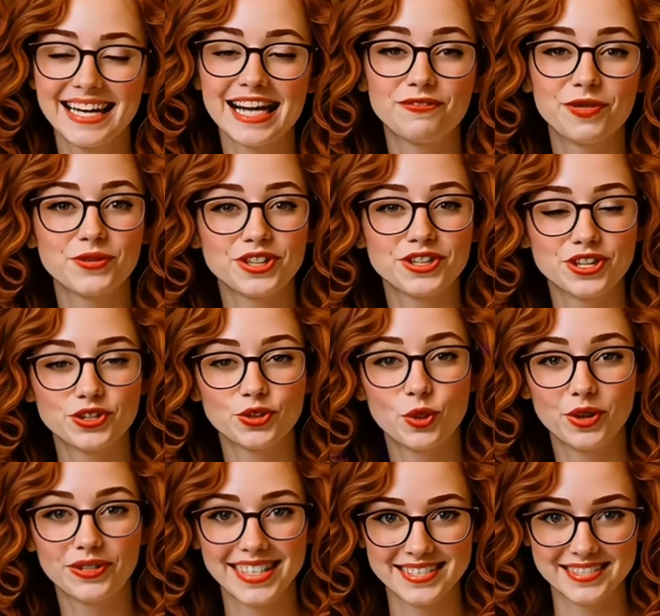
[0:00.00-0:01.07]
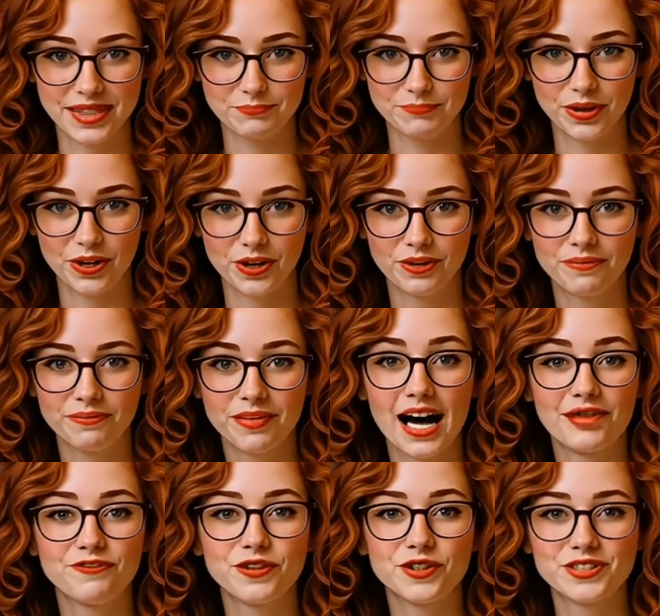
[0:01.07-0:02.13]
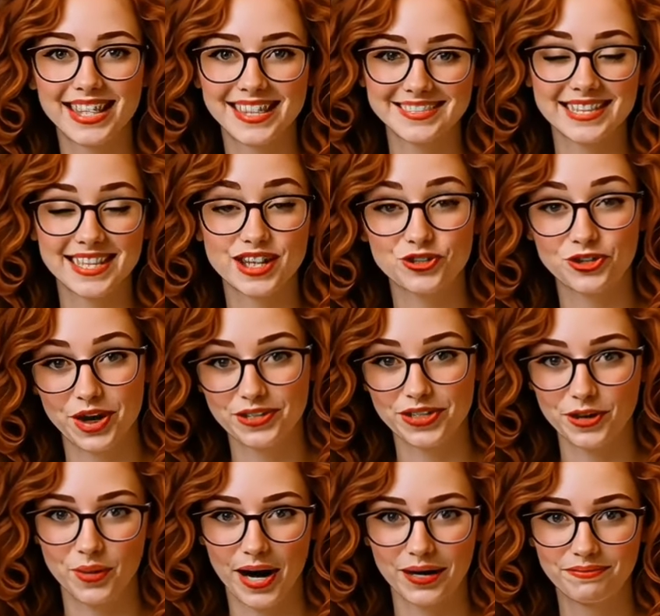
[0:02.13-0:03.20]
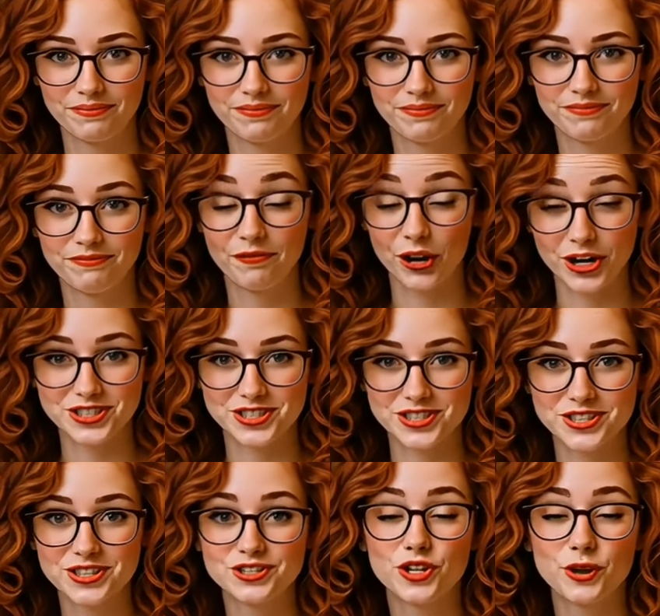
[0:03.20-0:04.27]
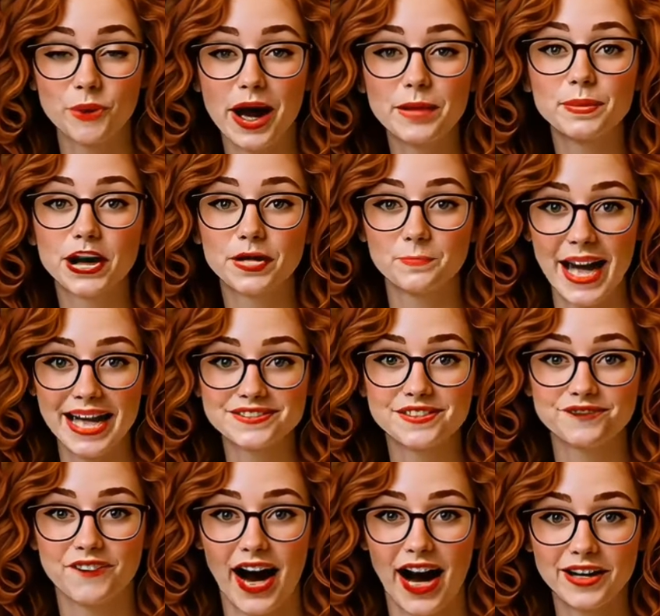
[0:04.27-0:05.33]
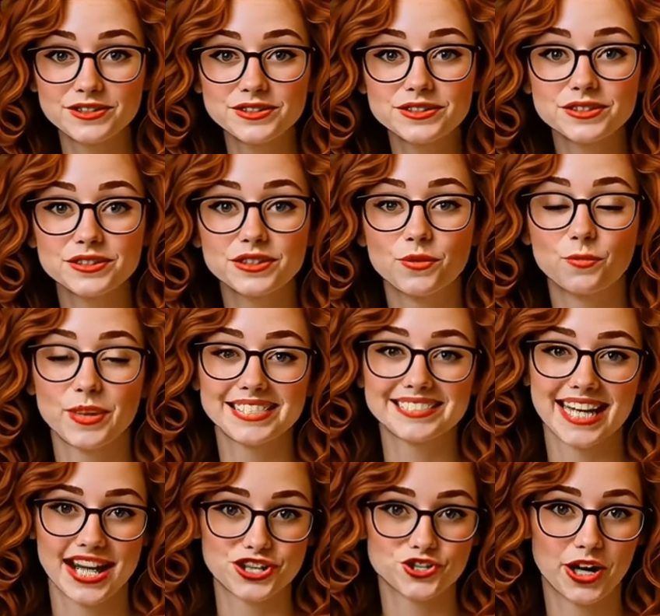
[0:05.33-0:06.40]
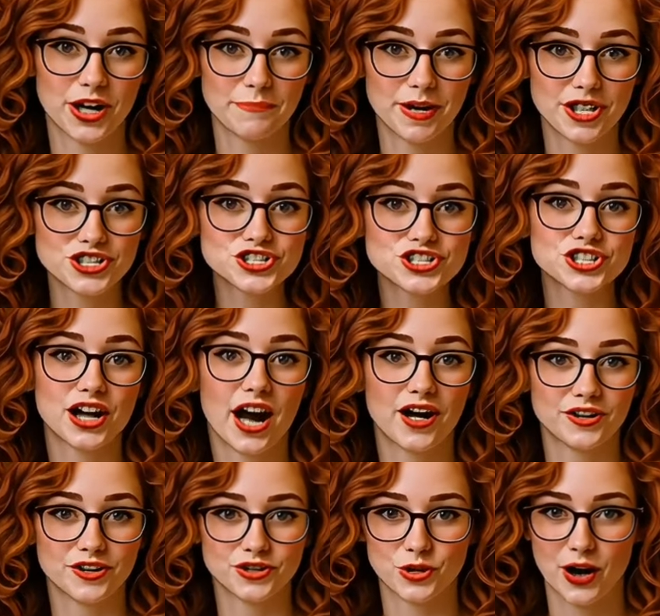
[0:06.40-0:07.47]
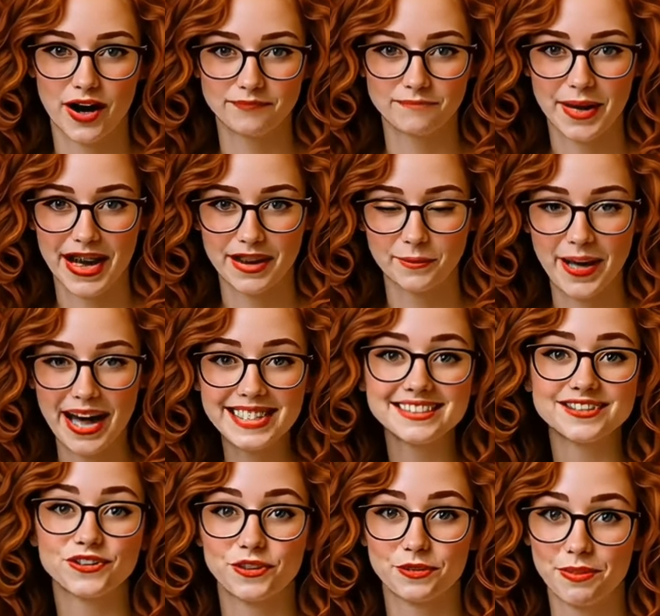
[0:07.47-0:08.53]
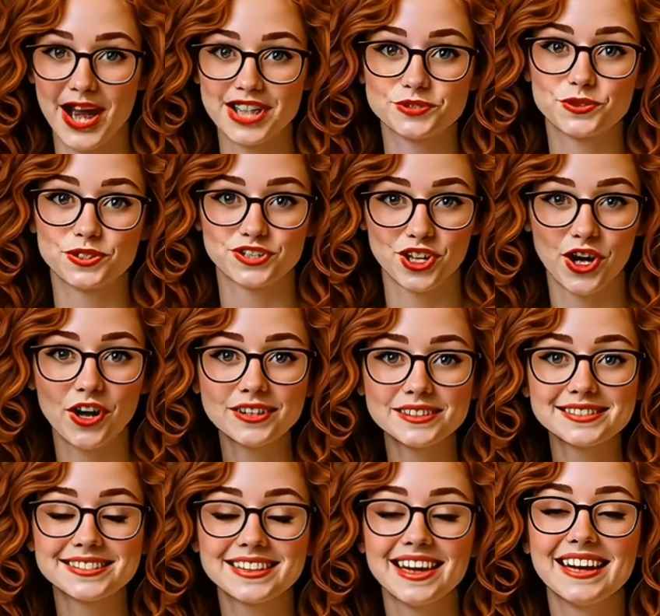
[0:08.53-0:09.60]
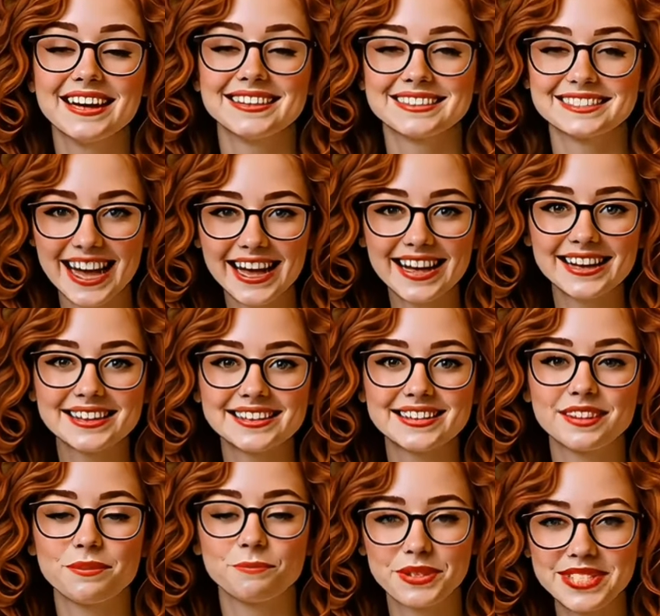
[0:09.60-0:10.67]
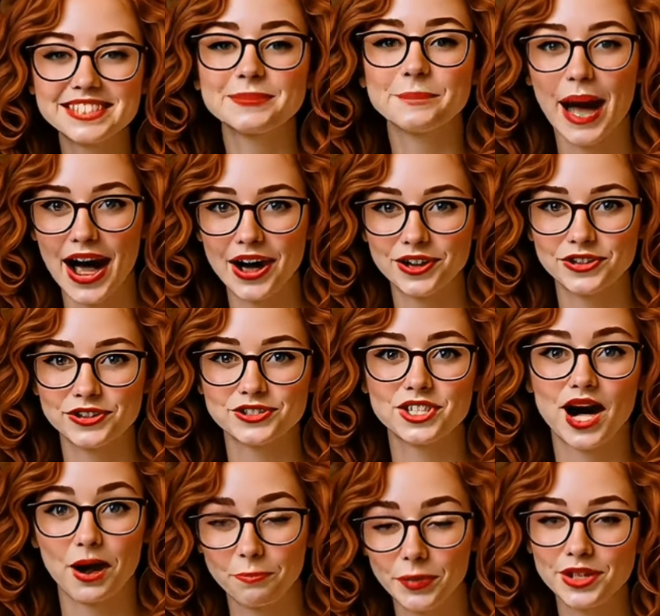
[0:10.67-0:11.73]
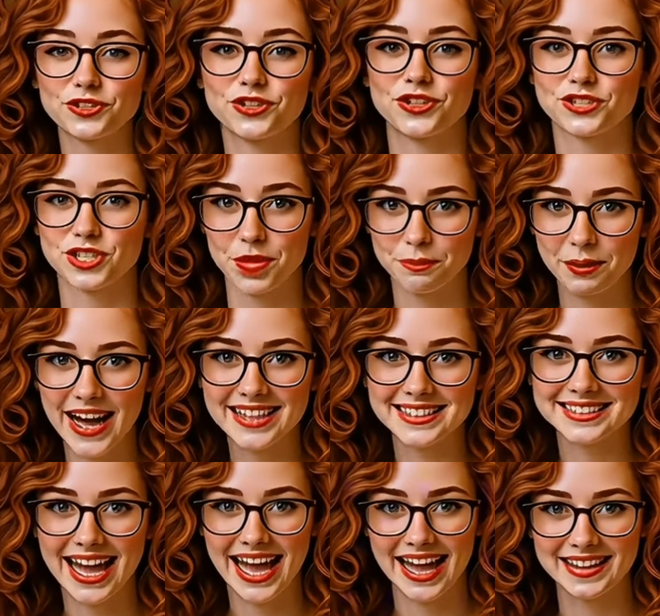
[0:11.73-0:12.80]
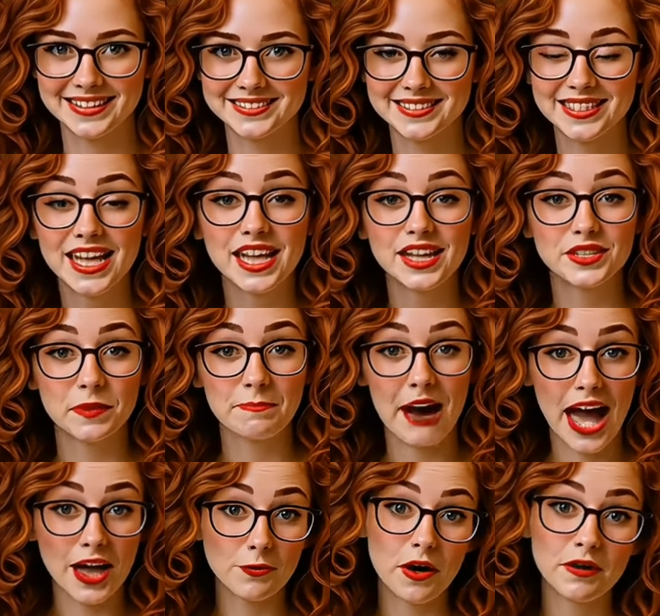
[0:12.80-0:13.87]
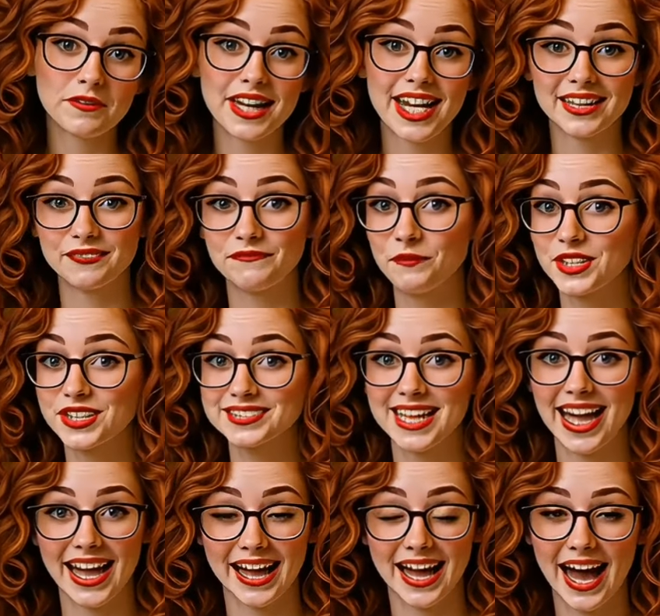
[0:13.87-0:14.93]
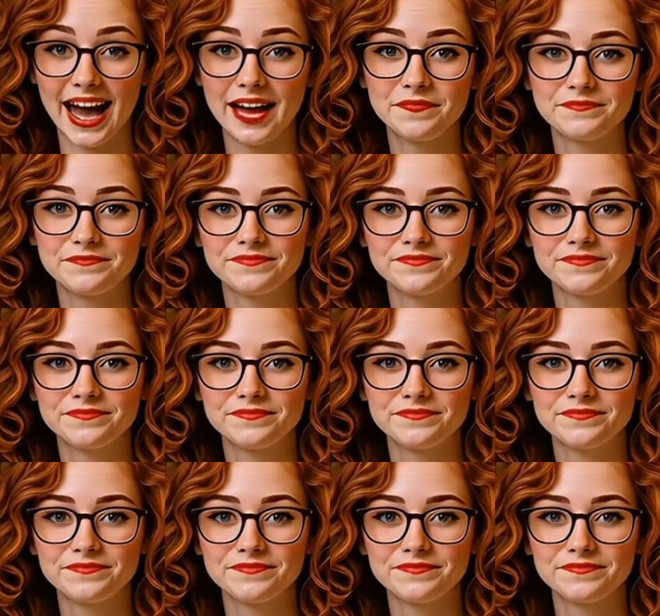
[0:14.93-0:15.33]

Even with a tool this simple, a few things can trip you up. First, don't upload massive files. Resize your image to under 12 megabytes for the best results. Second, busy patterns on both your subject and the background can confuse the AI.